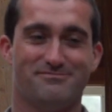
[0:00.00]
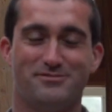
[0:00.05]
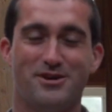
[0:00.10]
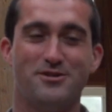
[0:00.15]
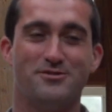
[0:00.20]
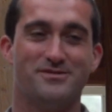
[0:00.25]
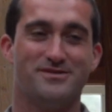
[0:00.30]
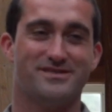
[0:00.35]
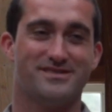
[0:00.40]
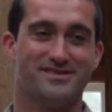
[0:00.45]

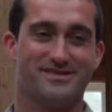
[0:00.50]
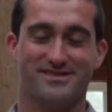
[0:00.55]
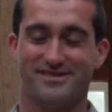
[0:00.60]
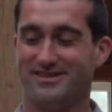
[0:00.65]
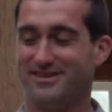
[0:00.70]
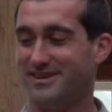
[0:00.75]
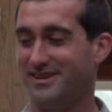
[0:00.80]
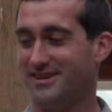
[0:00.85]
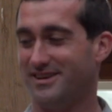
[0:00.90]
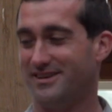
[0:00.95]
potent
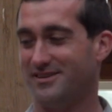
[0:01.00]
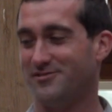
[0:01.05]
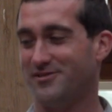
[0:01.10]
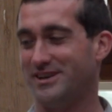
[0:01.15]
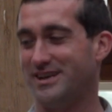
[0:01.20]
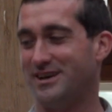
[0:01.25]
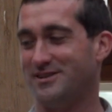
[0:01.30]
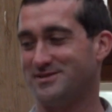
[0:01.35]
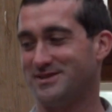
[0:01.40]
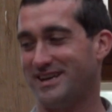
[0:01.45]

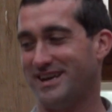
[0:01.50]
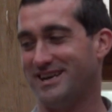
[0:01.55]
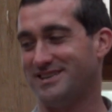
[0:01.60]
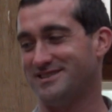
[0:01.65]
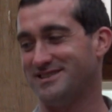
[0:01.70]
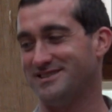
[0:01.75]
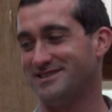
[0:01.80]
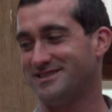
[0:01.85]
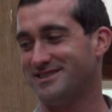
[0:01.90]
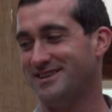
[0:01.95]
greenhouse
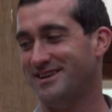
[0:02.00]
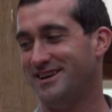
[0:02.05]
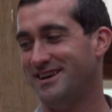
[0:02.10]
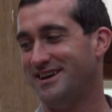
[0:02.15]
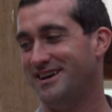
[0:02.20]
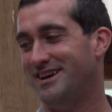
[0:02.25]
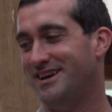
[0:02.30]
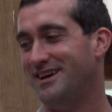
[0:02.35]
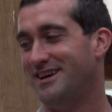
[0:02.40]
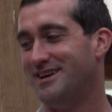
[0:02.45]
gases.
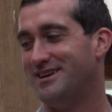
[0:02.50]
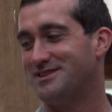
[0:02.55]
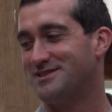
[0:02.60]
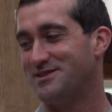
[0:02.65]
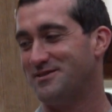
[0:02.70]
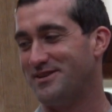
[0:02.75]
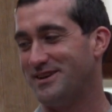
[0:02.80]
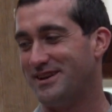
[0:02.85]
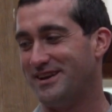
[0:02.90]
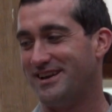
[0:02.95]

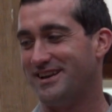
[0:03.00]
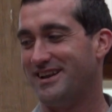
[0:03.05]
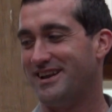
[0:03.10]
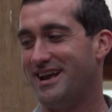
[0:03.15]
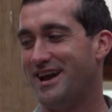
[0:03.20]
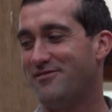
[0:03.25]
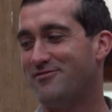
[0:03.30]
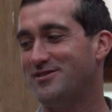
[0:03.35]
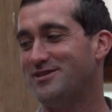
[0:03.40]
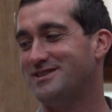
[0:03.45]
So in, in an
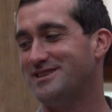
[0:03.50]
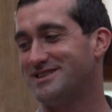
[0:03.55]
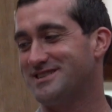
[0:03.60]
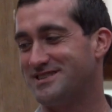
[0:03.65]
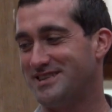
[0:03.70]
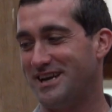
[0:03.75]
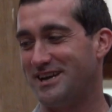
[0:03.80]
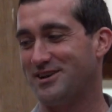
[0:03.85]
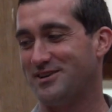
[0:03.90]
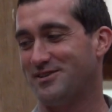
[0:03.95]
effort to
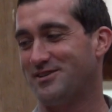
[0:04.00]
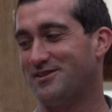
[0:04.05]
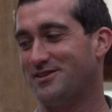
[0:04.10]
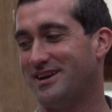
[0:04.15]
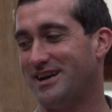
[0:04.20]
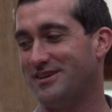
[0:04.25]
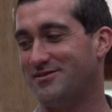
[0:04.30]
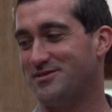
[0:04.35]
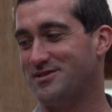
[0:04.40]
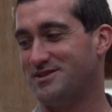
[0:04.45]
cycle our
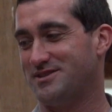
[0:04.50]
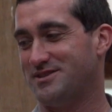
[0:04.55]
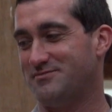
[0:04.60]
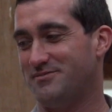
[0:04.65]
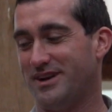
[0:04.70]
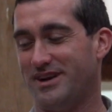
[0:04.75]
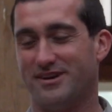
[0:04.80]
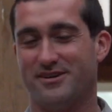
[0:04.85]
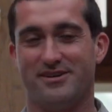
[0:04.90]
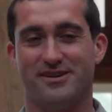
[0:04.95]
nitrogen
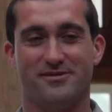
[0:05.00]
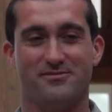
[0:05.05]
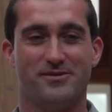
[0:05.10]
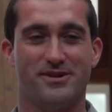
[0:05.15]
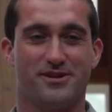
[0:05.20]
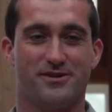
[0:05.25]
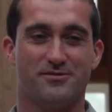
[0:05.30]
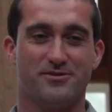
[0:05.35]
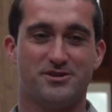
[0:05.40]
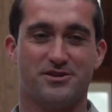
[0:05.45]
better,
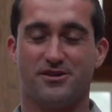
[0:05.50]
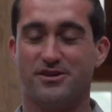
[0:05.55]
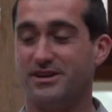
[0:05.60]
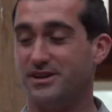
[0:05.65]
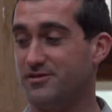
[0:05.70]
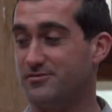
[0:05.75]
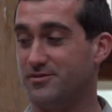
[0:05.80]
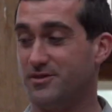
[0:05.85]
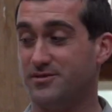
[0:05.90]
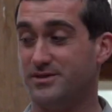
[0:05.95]
we are starting
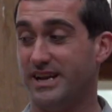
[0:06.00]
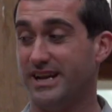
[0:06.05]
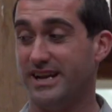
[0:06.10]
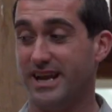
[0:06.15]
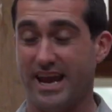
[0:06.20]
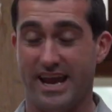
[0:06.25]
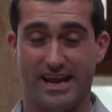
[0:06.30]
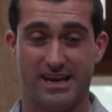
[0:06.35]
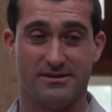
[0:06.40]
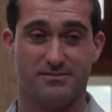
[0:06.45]
to
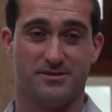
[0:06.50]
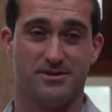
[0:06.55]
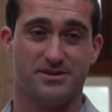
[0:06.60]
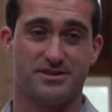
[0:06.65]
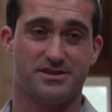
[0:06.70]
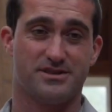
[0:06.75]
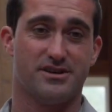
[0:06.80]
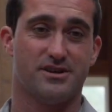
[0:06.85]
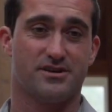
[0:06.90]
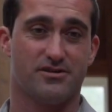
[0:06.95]
rotate
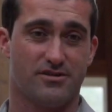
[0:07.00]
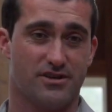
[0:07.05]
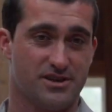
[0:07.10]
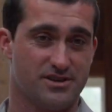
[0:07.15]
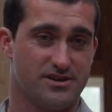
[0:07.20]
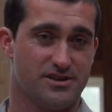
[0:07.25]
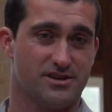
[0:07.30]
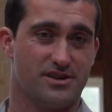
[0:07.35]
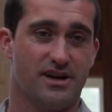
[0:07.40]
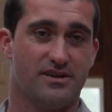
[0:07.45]
animals
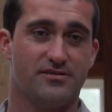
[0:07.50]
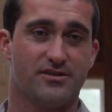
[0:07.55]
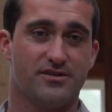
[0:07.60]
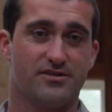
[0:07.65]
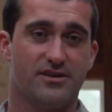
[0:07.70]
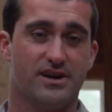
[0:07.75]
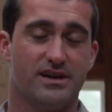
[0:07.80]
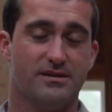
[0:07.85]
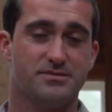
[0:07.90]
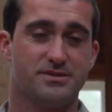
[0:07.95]
across our cover
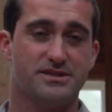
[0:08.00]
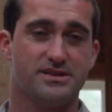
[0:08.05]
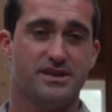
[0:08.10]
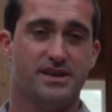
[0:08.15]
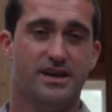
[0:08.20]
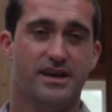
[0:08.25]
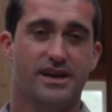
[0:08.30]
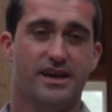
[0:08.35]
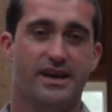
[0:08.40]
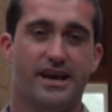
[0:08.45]
crops,
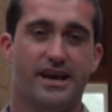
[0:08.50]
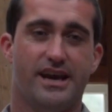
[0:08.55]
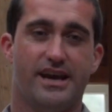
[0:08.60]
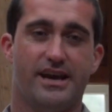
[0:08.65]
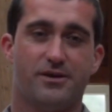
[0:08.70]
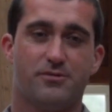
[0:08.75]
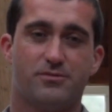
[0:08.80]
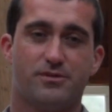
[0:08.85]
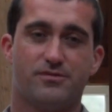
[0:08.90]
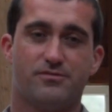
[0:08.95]

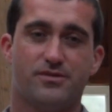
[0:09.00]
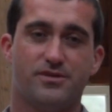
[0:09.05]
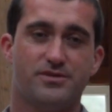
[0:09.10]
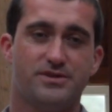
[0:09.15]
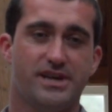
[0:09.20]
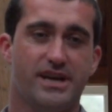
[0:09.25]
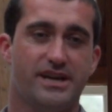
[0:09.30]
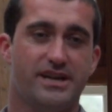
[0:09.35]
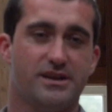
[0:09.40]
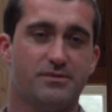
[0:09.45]
and we're
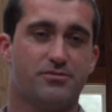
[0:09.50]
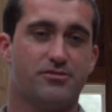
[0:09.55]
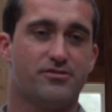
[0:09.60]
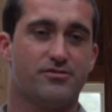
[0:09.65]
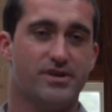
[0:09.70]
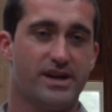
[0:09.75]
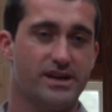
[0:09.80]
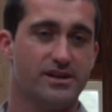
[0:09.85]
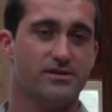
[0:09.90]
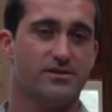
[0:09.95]
rotating
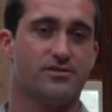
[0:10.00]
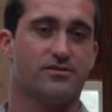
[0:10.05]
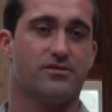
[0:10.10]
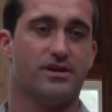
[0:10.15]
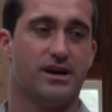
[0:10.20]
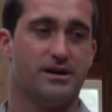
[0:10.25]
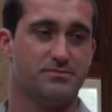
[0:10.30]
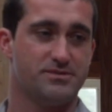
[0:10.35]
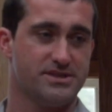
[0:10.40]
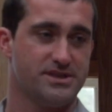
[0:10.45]
perennial
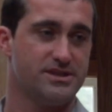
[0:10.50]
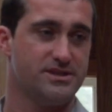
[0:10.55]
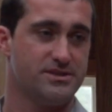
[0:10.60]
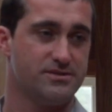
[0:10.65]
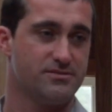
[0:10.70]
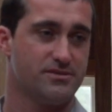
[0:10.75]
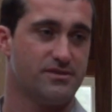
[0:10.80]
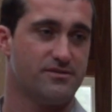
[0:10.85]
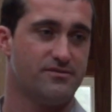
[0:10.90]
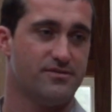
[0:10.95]
crops
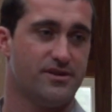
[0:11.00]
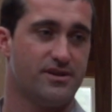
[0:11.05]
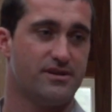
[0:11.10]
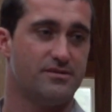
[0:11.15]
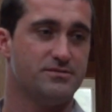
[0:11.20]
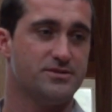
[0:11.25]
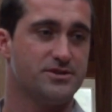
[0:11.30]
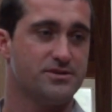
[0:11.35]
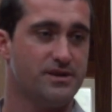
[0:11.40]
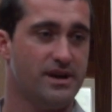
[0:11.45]
into our
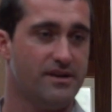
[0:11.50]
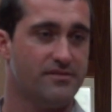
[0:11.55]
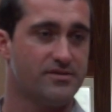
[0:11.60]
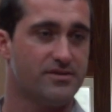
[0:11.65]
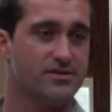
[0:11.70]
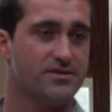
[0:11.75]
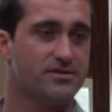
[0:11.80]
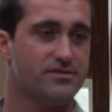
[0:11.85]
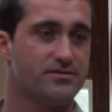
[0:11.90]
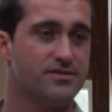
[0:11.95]
farm. So
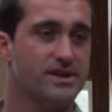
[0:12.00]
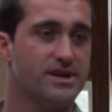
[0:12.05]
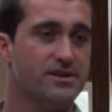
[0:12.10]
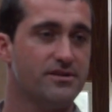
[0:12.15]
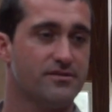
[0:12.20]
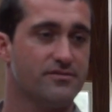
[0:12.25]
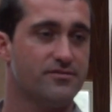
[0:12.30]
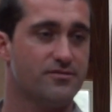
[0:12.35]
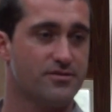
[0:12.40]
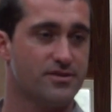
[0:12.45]
after three
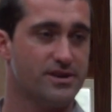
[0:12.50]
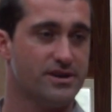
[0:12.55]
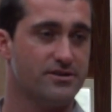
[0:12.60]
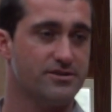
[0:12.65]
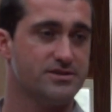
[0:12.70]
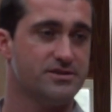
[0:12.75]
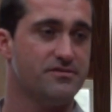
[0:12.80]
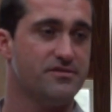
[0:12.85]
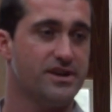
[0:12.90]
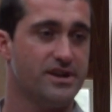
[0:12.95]
or four
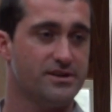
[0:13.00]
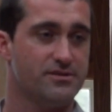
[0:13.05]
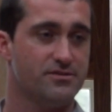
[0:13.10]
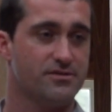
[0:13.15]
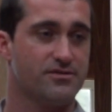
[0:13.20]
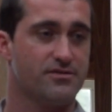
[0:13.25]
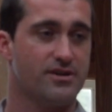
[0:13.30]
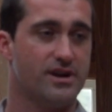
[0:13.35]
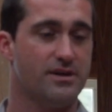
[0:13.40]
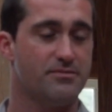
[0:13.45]
years of
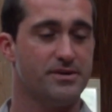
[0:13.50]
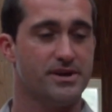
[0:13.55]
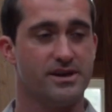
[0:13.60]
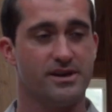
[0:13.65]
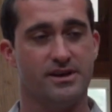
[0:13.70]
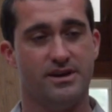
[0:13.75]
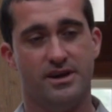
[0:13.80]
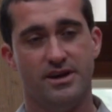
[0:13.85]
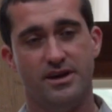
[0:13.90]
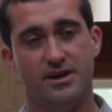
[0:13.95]
annual
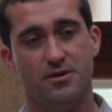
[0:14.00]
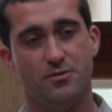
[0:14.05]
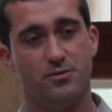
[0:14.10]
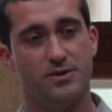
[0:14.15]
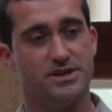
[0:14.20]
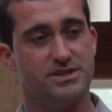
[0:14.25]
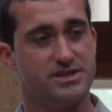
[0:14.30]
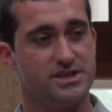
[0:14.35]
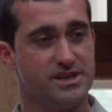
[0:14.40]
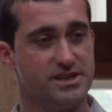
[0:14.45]
cropping,
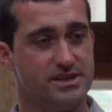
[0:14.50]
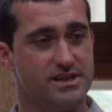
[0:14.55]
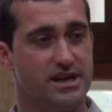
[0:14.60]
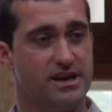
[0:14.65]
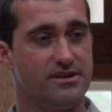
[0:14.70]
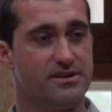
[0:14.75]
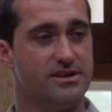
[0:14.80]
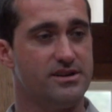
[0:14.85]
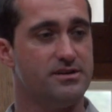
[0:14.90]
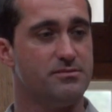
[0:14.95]
we seed
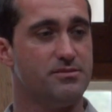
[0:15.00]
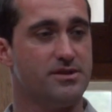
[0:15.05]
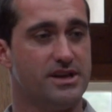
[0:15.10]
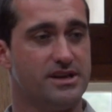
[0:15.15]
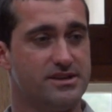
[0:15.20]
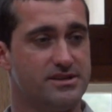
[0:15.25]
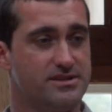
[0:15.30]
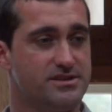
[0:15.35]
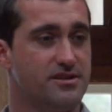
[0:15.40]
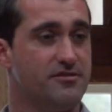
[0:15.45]
down into
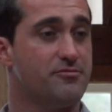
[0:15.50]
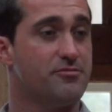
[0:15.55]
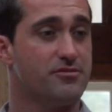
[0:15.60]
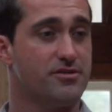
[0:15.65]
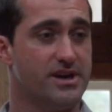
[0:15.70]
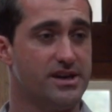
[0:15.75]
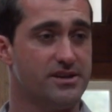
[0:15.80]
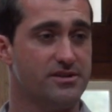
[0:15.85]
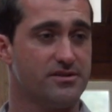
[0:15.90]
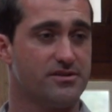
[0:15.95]
blends of
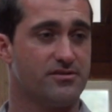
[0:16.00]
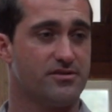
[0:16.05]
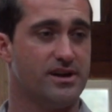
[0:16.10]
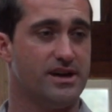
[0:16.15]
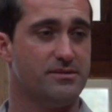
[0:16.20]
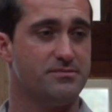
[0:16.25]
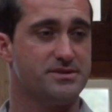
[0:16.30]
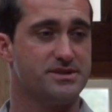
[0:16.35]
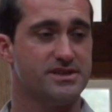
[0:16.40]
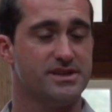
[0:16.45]
perennial
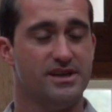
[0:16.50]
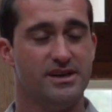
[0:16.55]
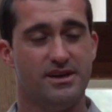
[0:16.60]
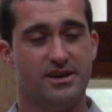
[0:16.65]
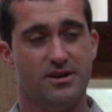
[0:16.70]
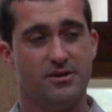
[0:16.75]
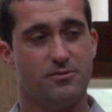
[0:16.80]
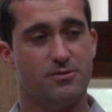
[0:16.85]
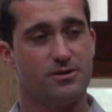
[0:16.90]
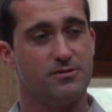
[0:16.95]
crops,
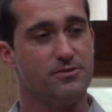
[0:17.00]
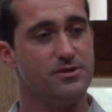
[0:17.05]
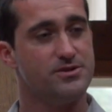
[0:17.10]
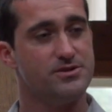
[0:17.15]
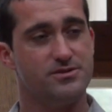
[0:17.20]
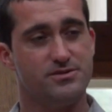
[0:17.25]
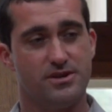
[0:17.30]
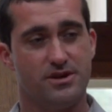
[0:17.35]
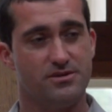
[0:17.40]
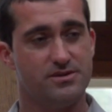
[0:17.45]
where we'll
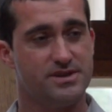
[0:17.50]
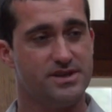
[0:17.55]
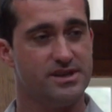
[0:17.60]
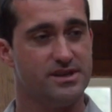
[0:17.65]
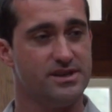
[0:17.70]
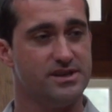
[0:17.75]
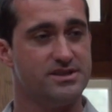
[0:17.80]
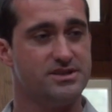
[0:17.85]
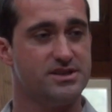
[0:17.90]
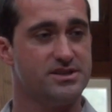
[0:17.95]
do no
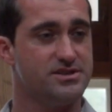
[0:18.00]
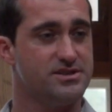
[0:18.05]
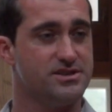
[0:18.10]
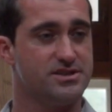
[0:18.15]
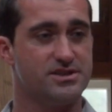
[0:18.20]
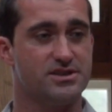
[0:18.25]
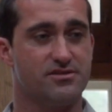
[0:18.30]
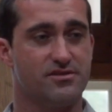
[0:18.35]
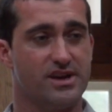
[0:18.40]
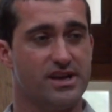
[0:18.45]
tillage and
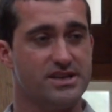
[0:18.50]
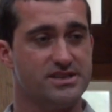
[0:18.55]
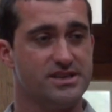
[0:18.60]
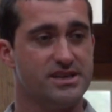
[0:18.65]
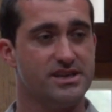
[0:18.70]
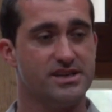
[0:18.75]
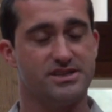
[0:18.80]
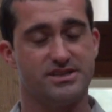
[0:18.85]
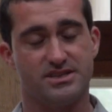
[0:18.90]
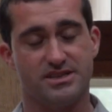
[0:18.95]
just
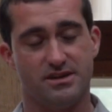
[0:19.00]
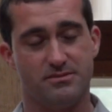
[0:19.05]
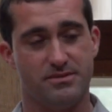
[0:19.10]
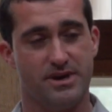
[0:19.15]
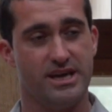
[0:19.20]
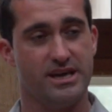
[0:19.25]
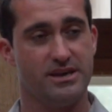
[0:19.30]
grazing and some